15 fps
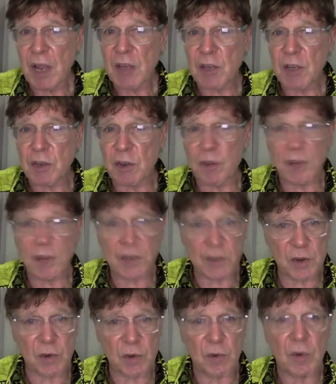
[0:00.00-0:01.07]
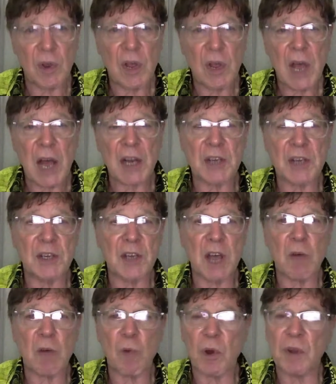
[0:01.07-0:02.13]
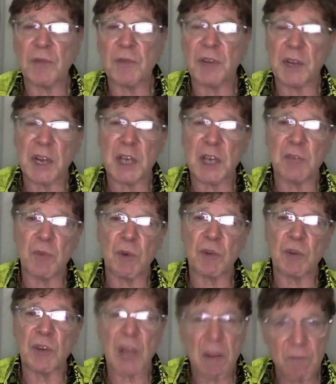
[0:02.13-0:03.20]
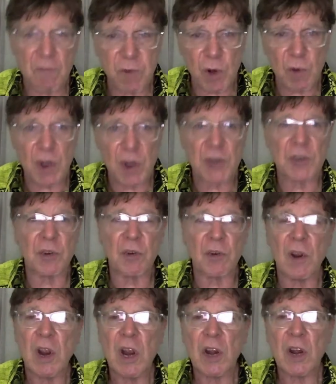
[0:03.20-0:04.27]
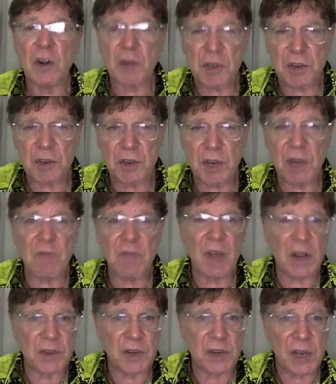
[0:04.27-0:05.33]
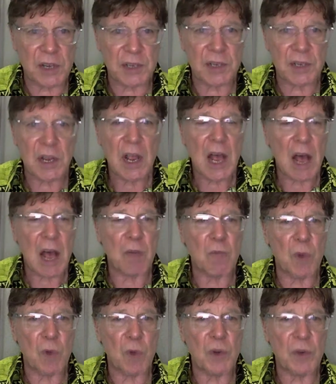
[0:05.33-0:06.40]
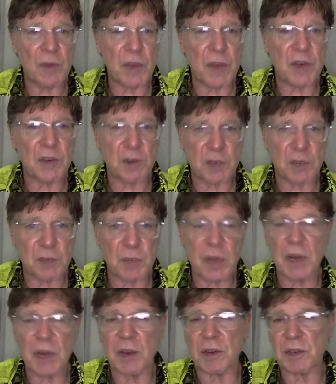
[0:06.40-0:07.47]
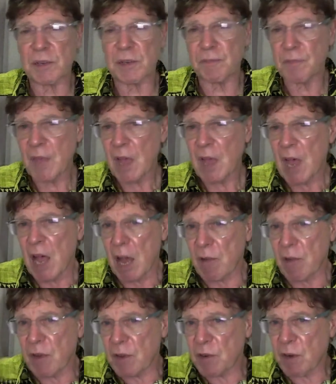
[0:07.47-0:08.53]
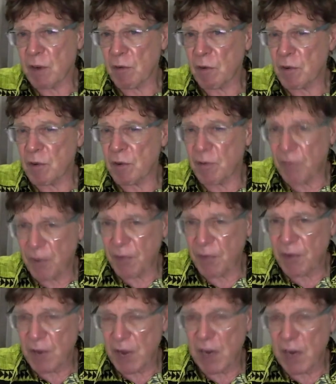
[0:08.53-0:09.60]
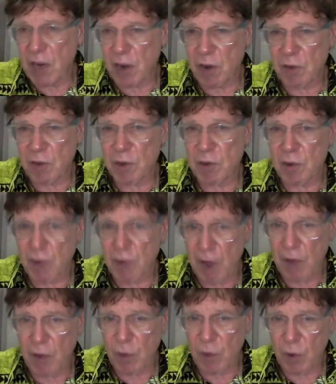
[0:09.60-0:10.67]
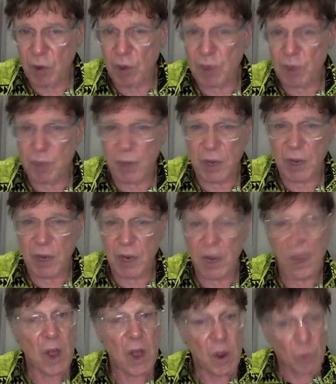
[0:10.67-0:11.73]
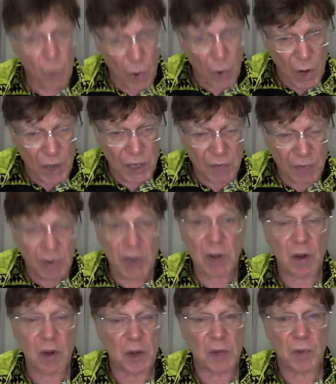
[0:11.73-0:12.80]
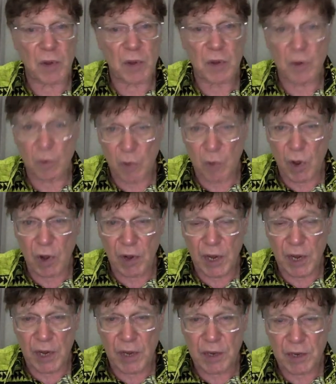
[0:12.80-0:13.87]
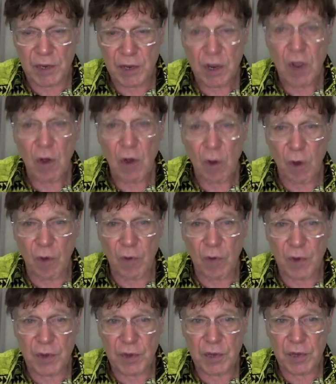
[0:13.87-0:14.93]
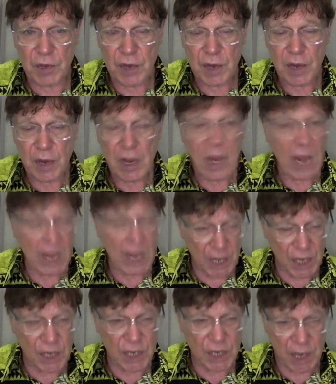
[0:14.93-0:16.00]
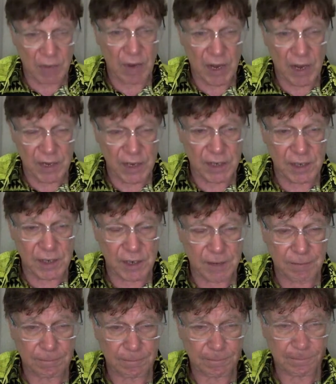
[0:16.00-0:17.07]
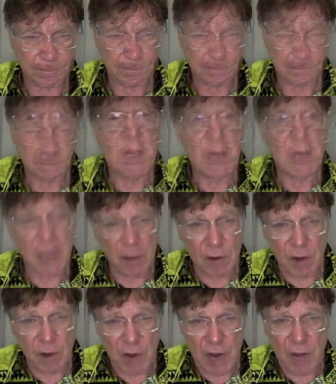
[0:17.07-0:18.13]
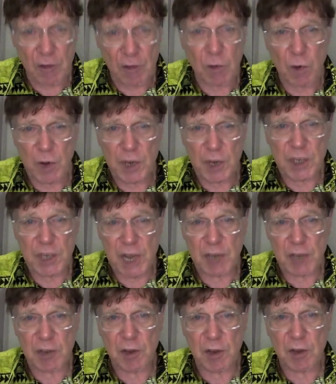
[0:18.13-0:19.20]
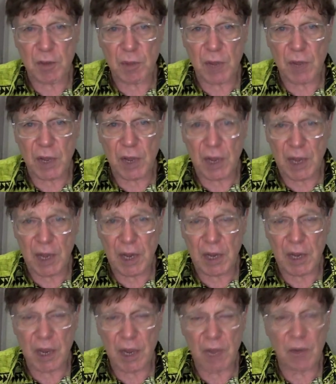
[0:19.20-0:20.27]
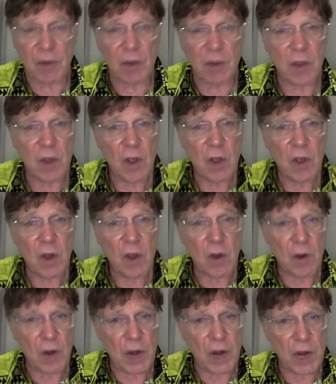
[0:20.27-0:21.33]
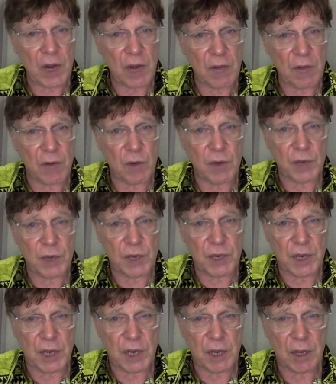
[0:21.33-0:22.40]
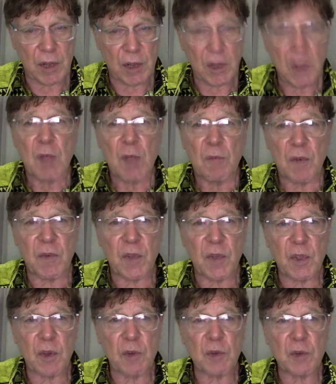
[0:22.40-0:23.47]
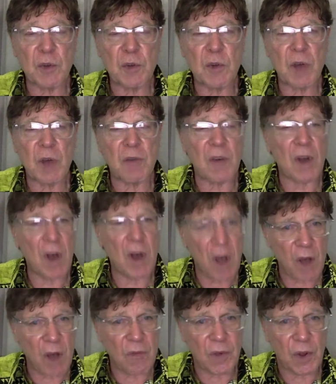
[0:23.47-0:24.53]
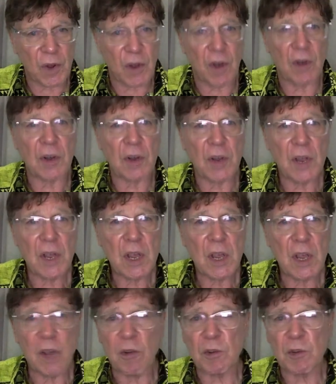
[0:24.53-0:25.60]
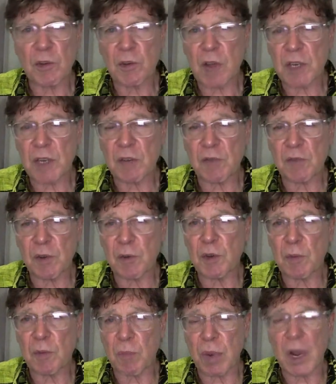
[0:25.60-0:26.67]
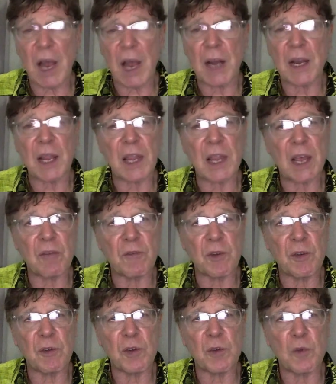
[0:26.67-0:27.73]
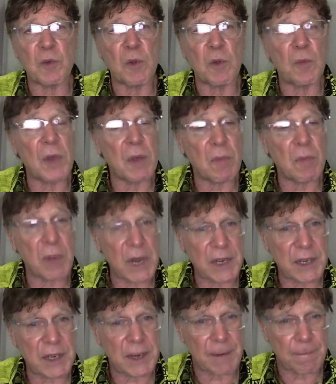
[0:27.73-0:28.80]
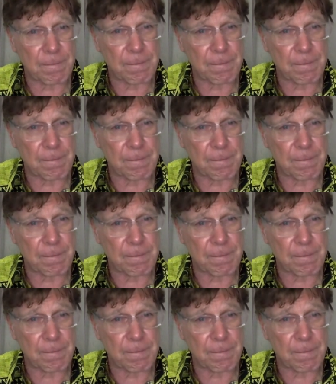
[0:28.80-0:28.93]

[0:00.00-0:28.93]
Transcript: saw this too and is now one of today's most influential Christian evangelists and motivational speakers, having traveled to 58 countries around the world speaking words of encouragement to world leaders, orphans, and the disadvantaged. Now, not everyone is destined to be a King David or a Nick Vujicic. But for those who have a heart for God, he also has a future plan, and that future will be a blessing.